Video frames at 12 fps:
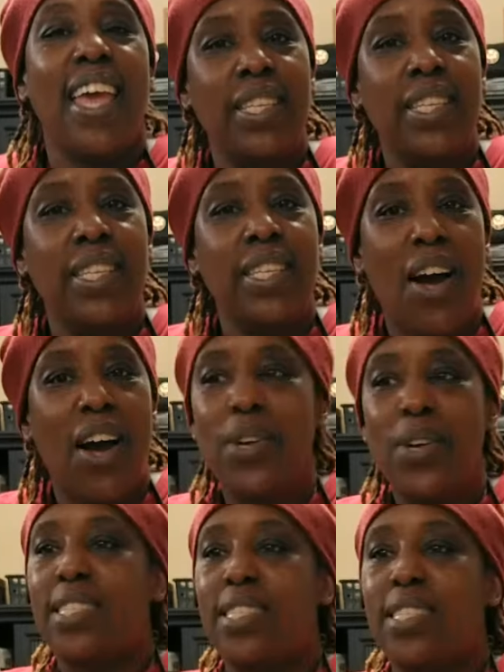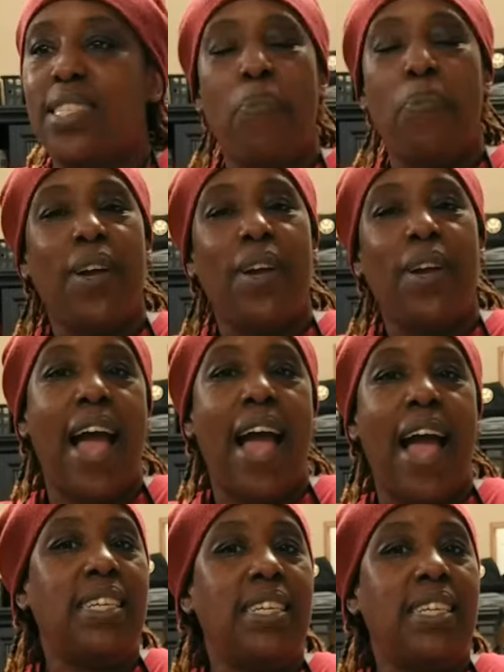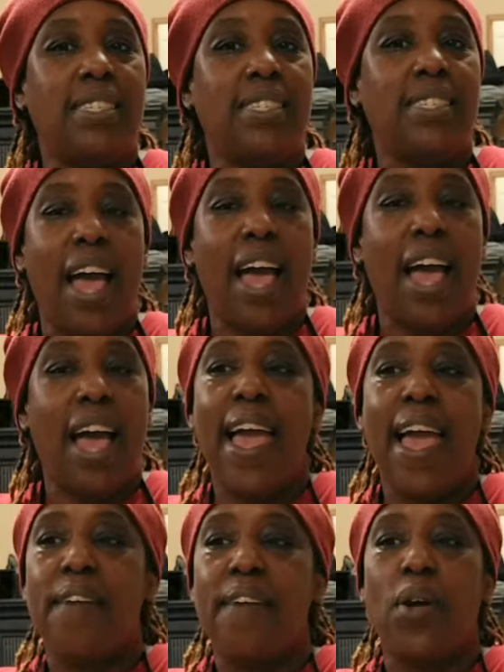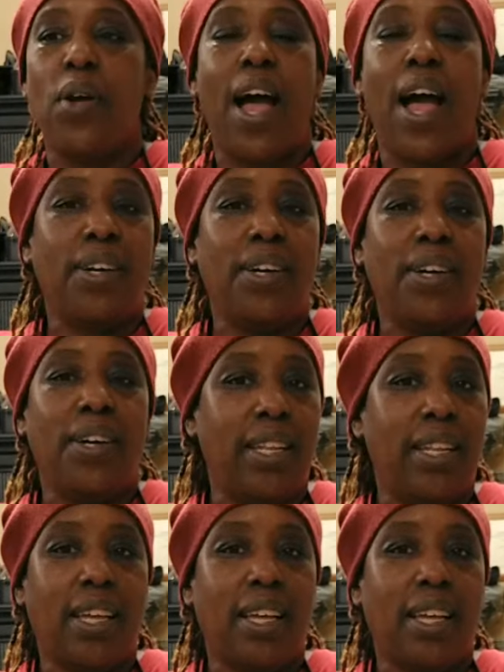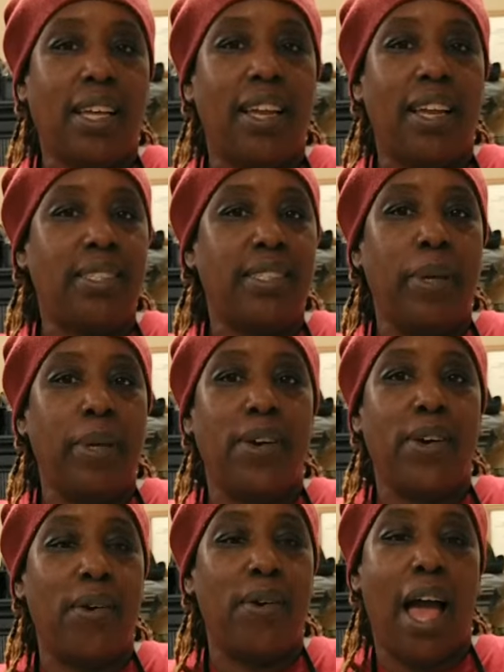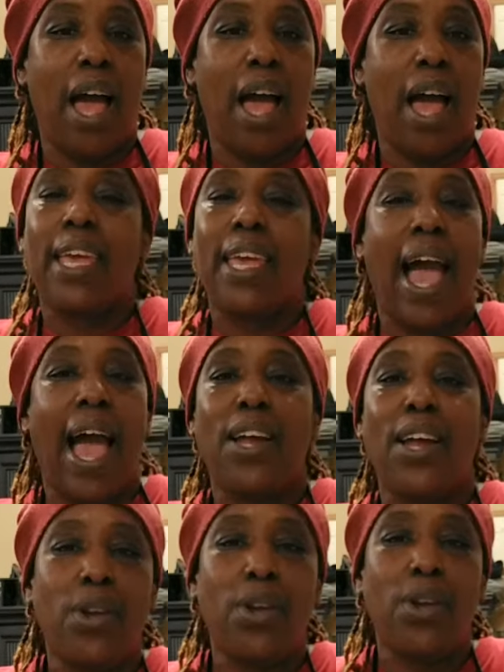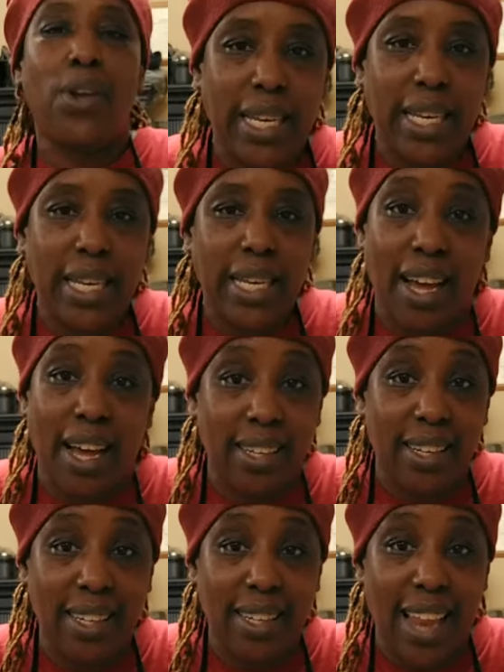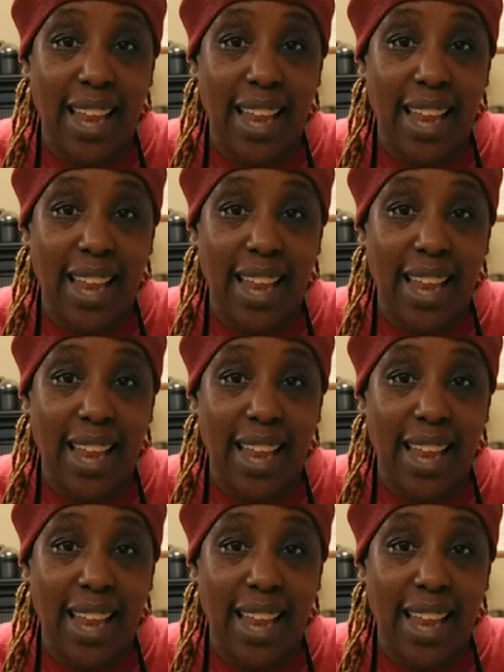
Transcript: though it's so pretty, I have no idea where the colors be going. I mean, I don't know what it's gonna look like.